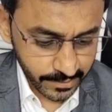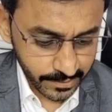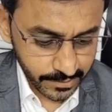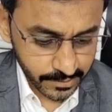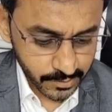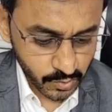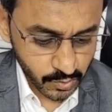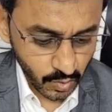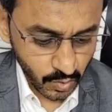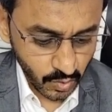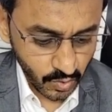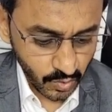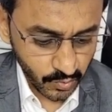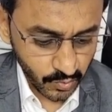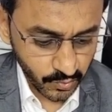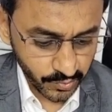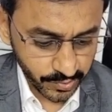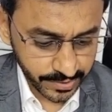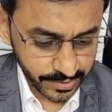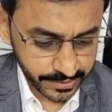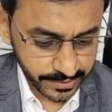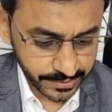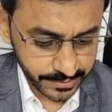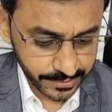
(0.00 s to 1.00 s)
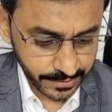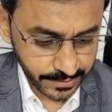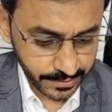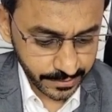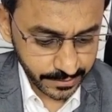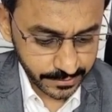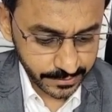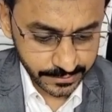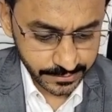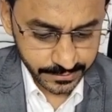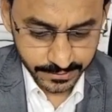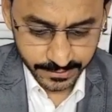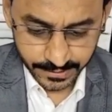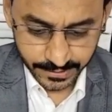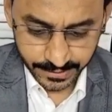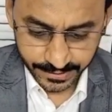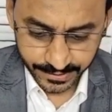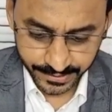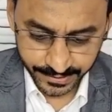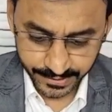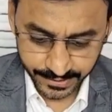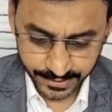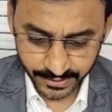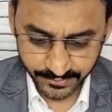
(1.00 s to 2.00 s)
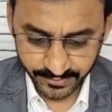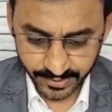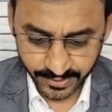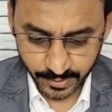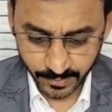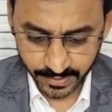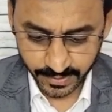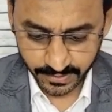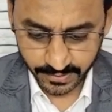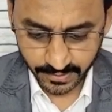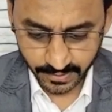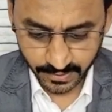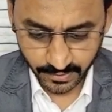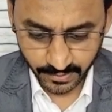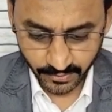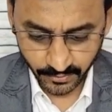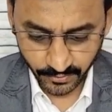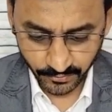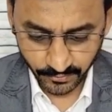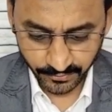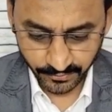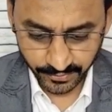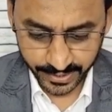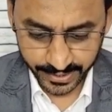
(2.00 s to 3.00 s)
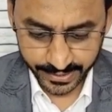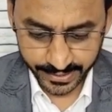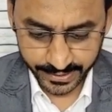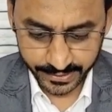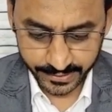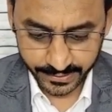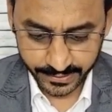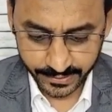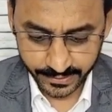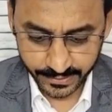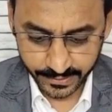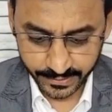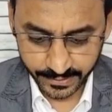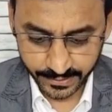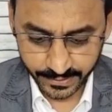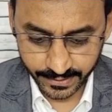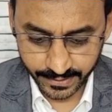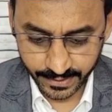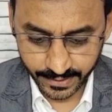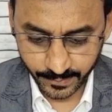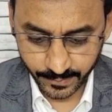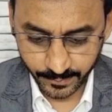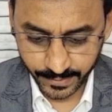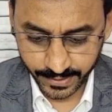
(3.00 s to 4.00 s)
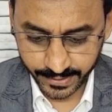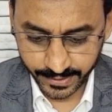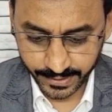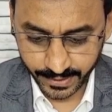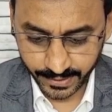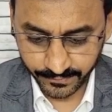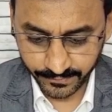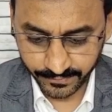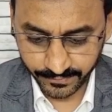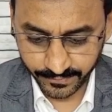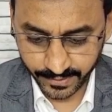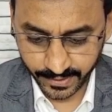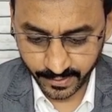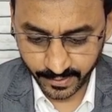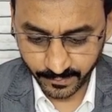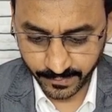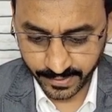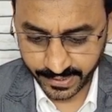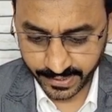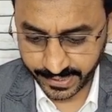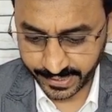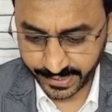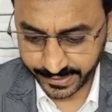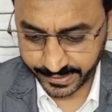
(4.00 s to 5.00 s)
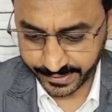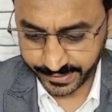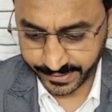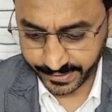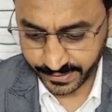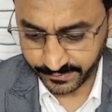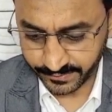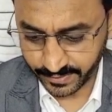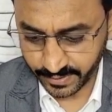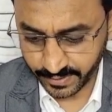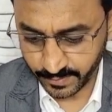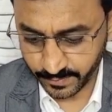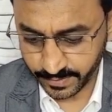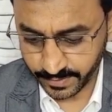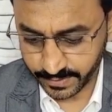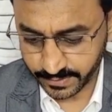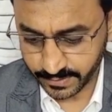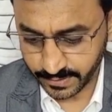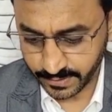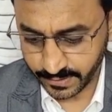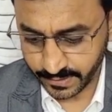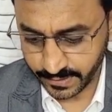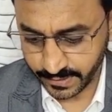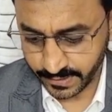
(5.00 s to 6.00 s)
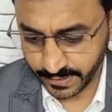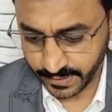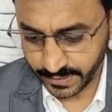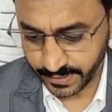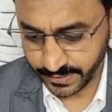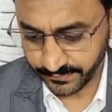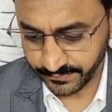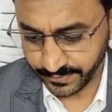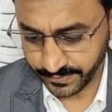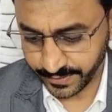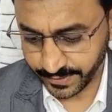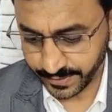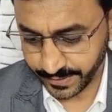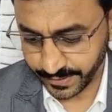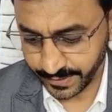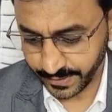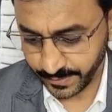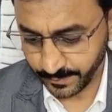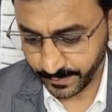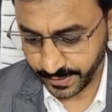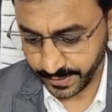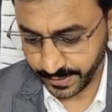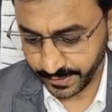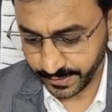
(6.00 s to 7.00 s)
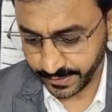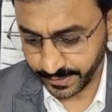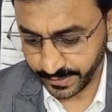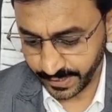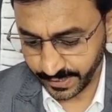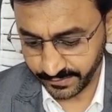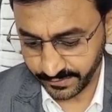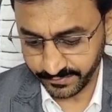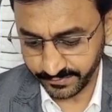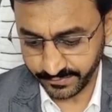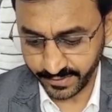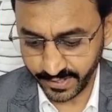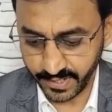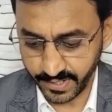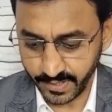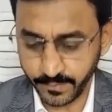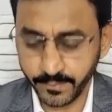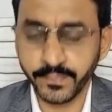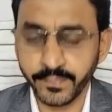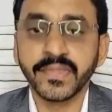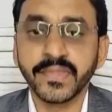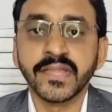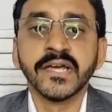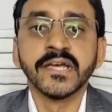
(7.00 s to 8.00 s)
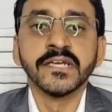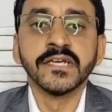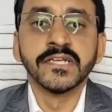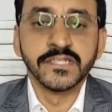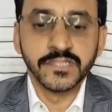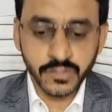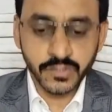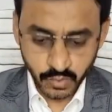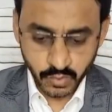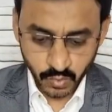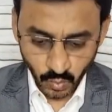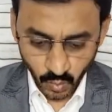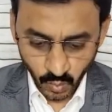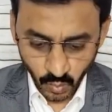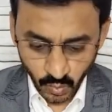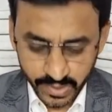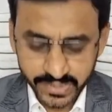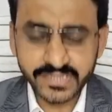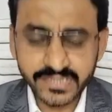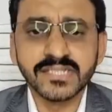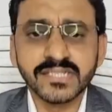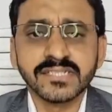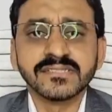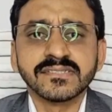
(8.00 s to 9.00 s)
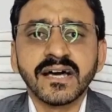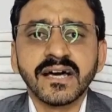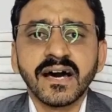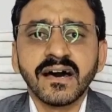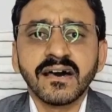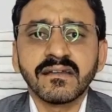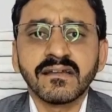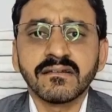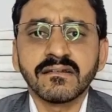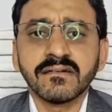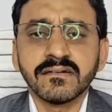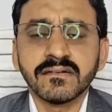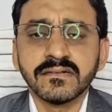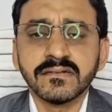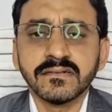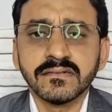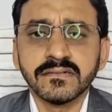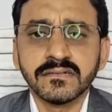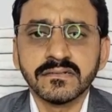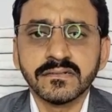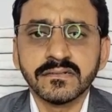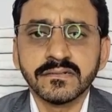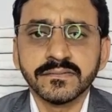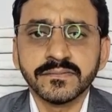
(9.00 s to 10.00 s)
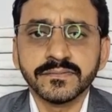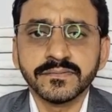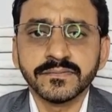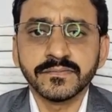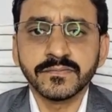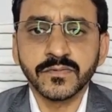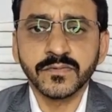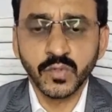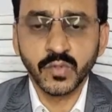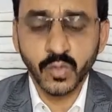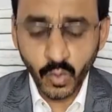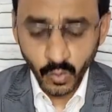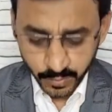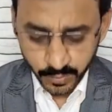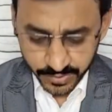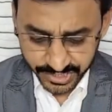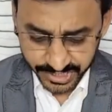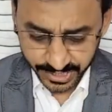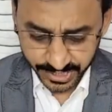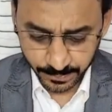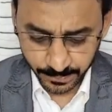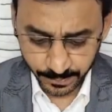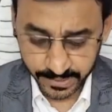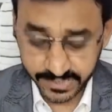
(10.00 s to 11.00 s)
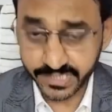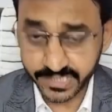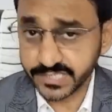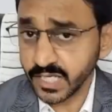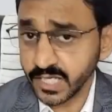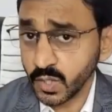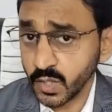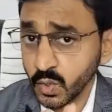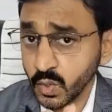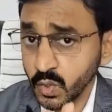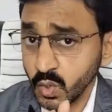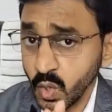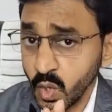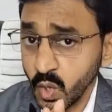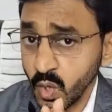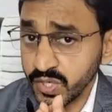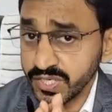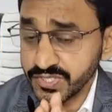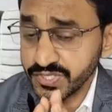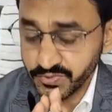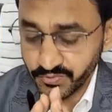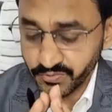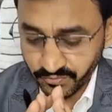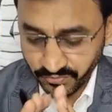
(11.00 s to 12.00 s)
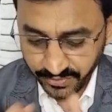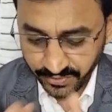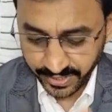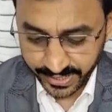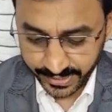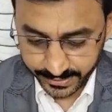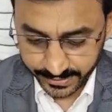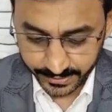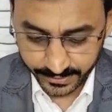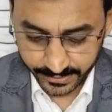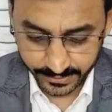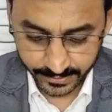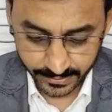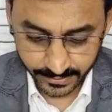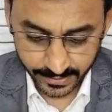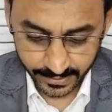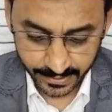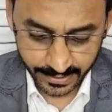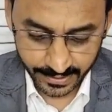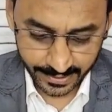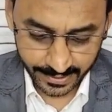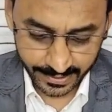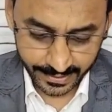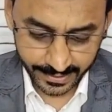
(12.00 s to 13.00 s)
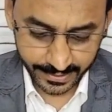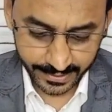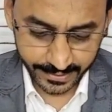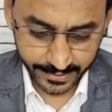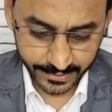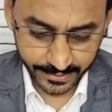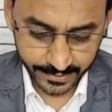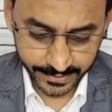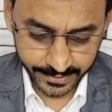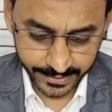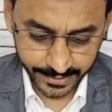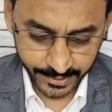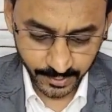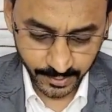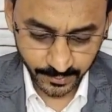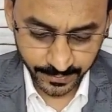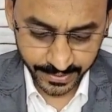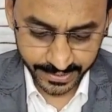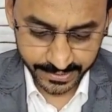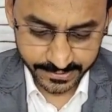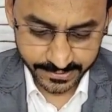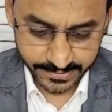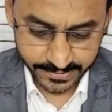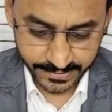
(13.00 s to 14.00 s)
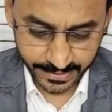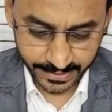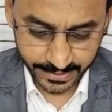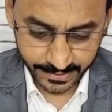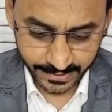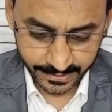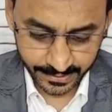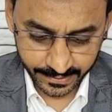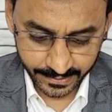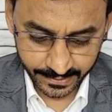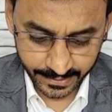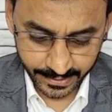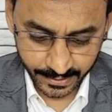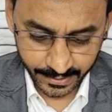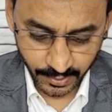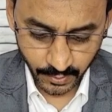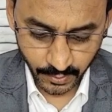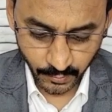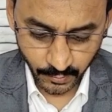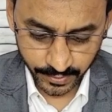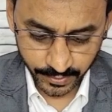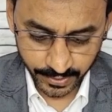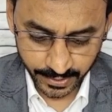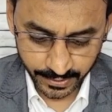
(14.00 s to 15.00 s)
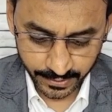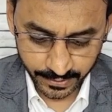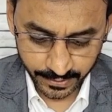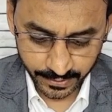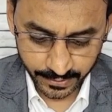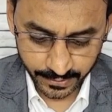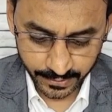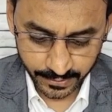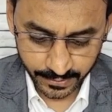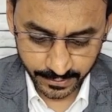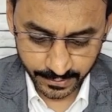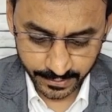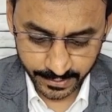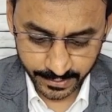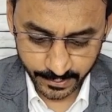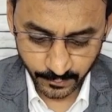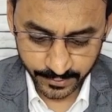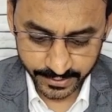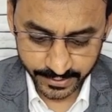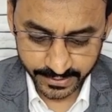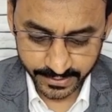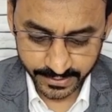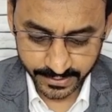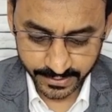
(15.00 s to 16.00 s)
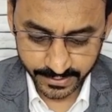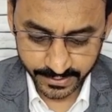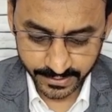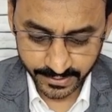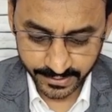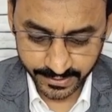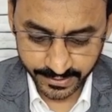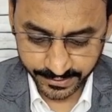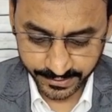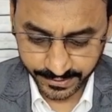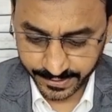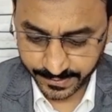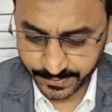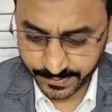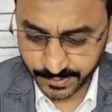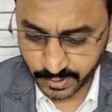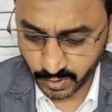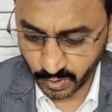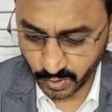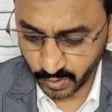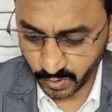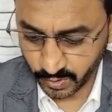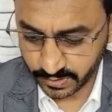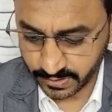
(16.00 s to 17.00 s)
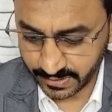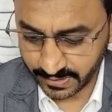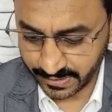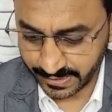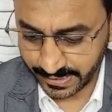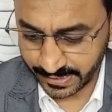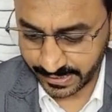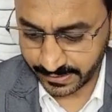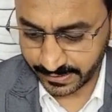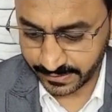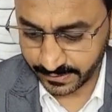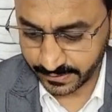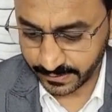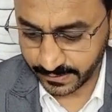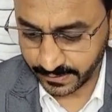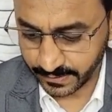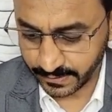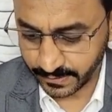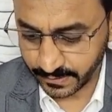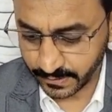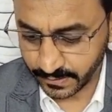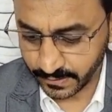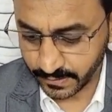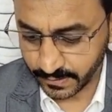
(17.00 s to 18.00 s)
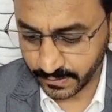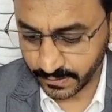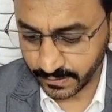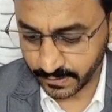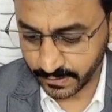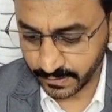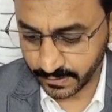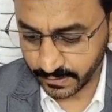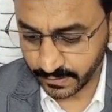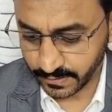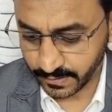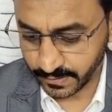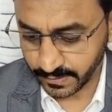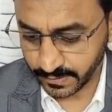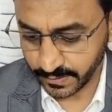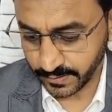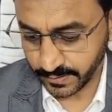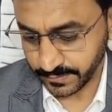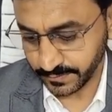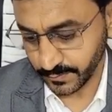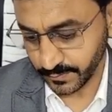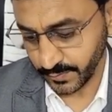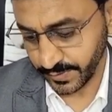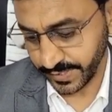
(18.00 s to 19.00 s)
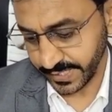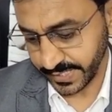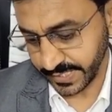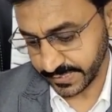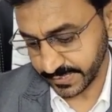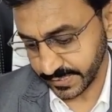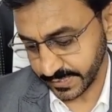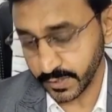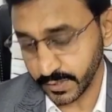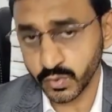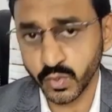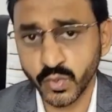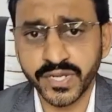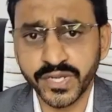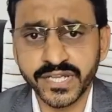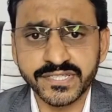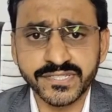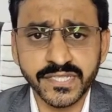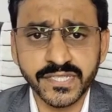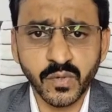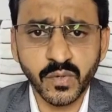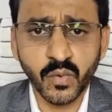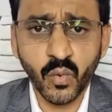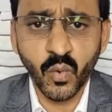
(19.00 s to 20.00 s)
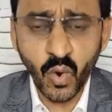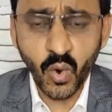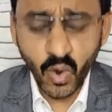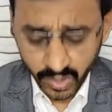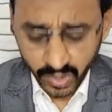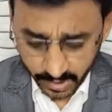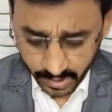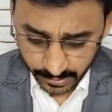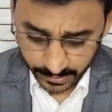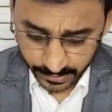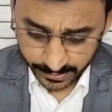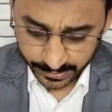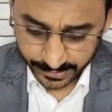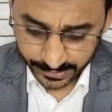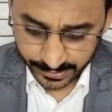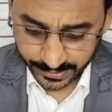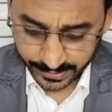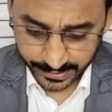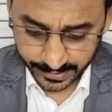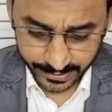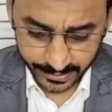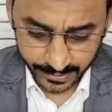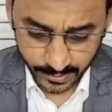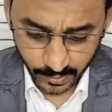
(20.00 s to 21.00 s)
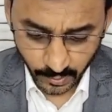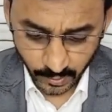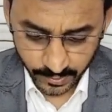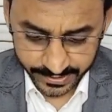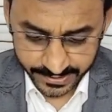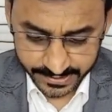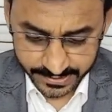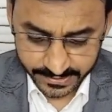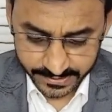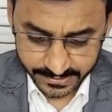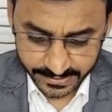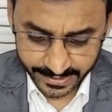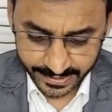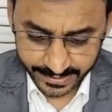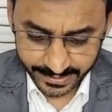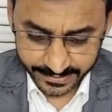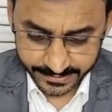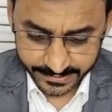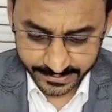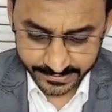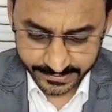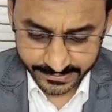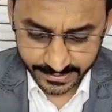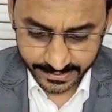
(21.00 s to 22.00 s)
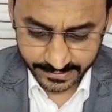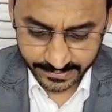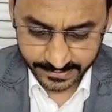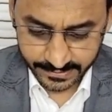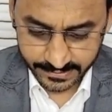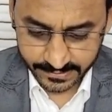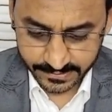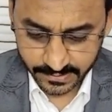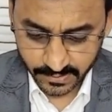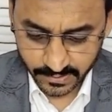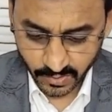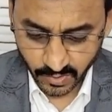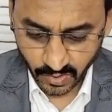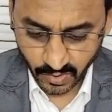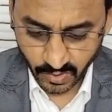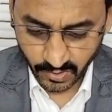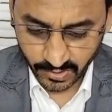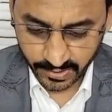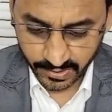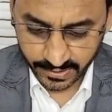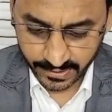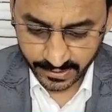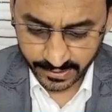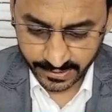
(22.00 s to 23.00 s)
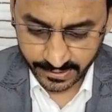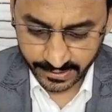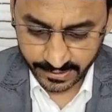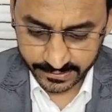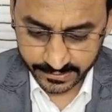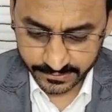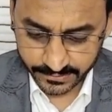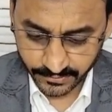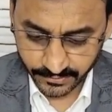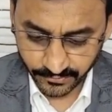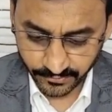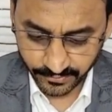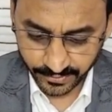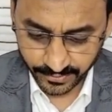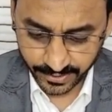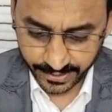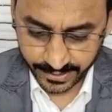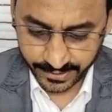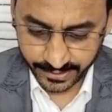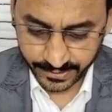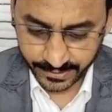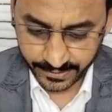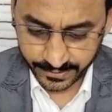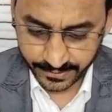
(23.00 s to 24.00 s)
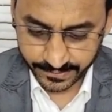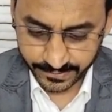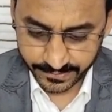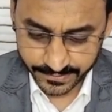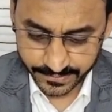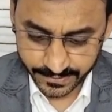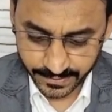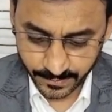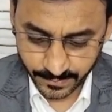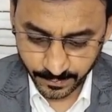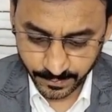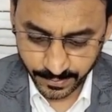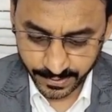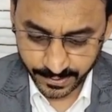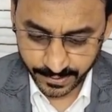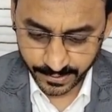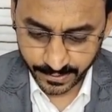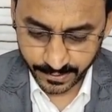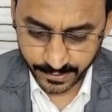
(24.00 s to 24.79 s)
So here will be the right hemidiaphragm and here will be the left hemidiaphragm. So these are dome shape, these are not straight, and it makes an acute angle with the ribs or the lateral, we can say the thoracic wall, and on each side these angles called as right CP